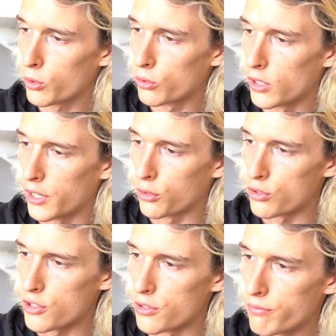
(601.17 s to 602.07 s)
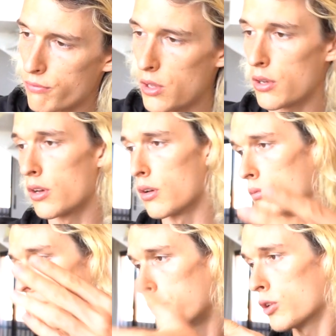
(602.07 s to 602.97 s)
would you like to see?
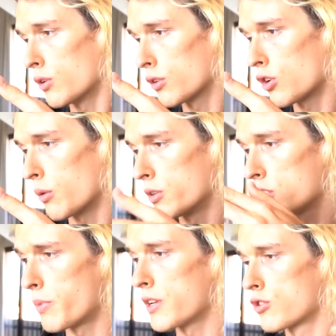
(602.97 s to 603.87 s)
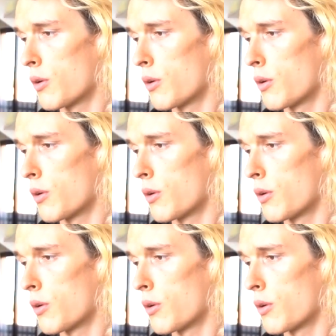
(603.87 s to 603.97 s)
Let me know in the comments, best